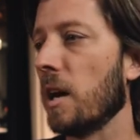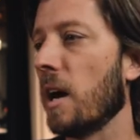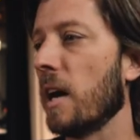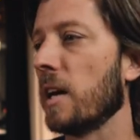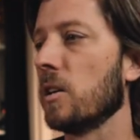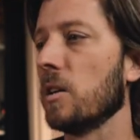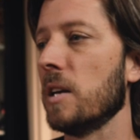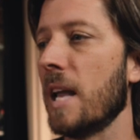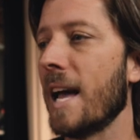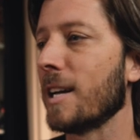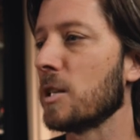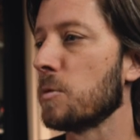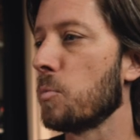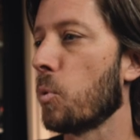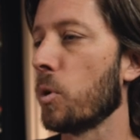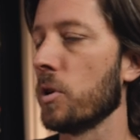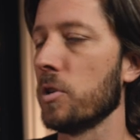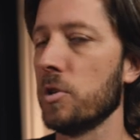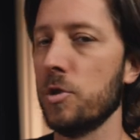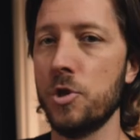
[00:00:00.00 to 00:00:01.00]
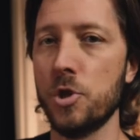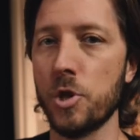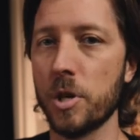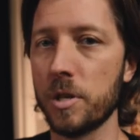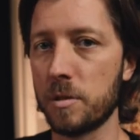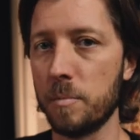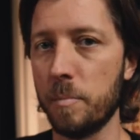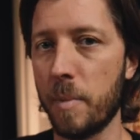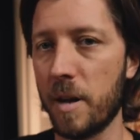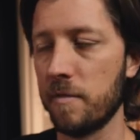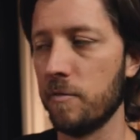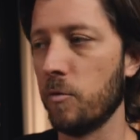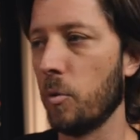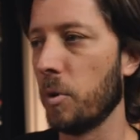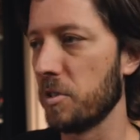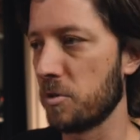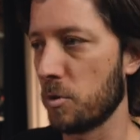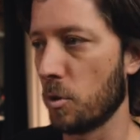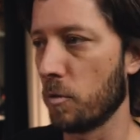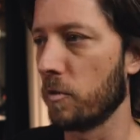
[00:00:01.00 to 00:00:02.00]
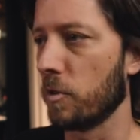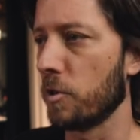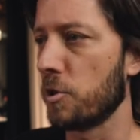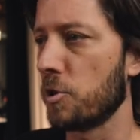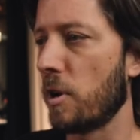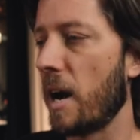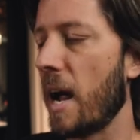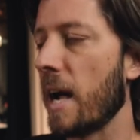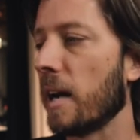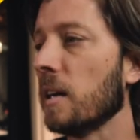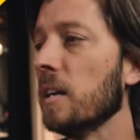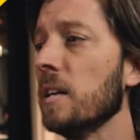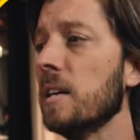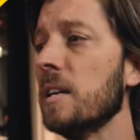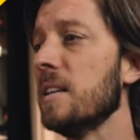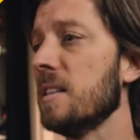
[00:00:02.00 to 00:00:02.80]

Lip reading: I could export just my voiceover track,